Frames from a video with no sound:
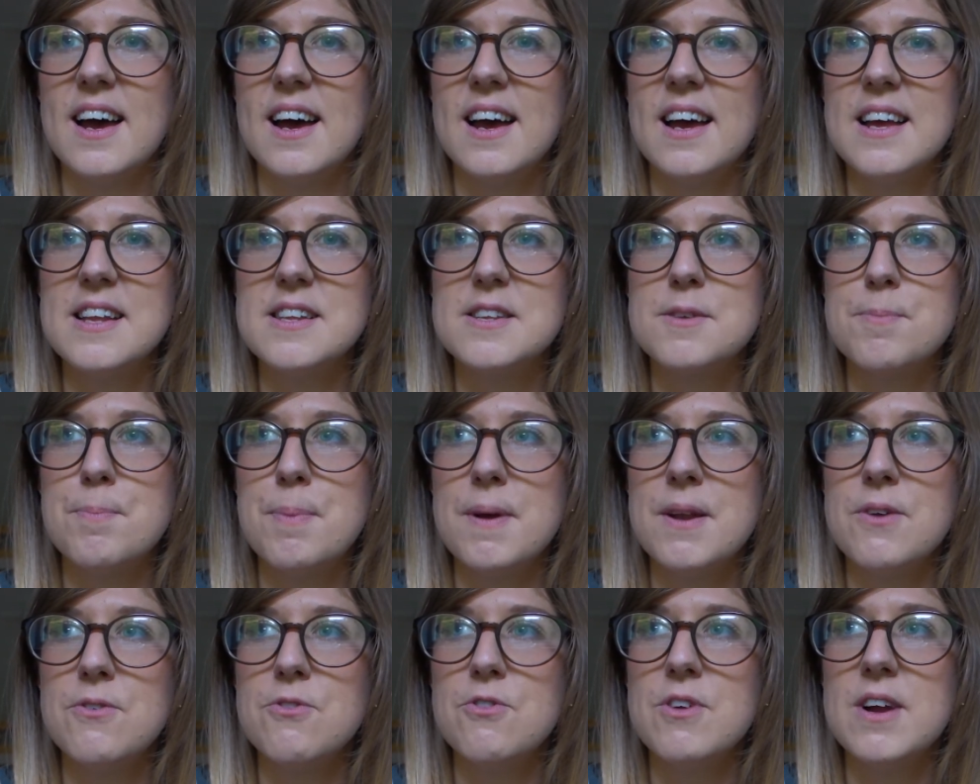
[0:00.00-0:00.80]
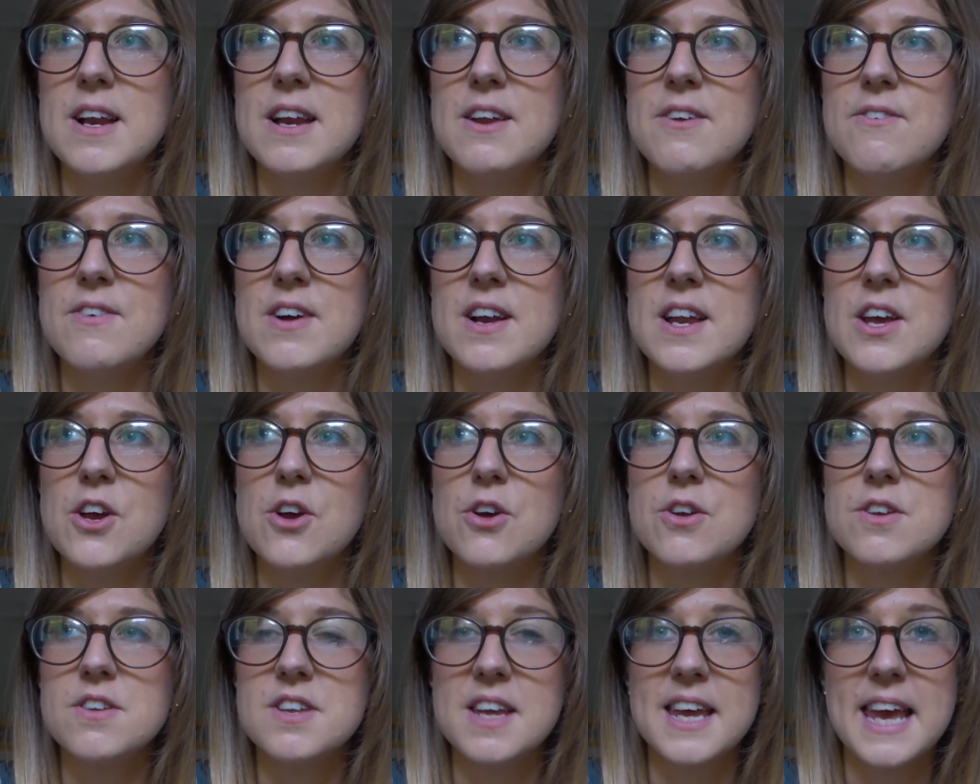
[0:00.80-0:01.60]
it's been really, really
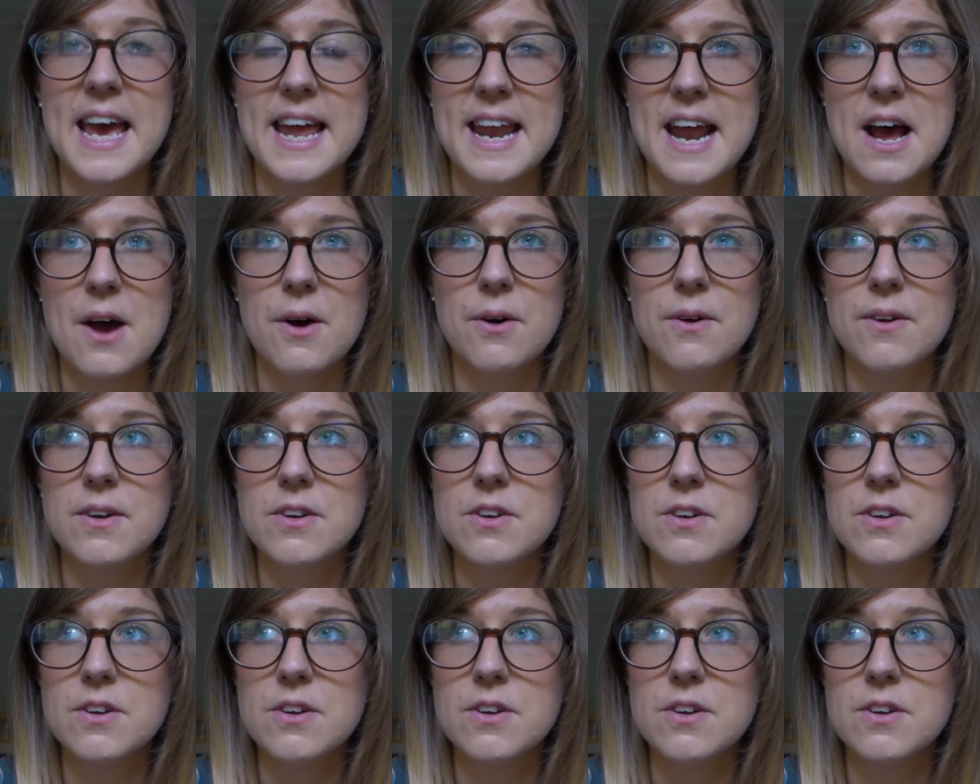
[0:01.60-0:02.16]
good to get out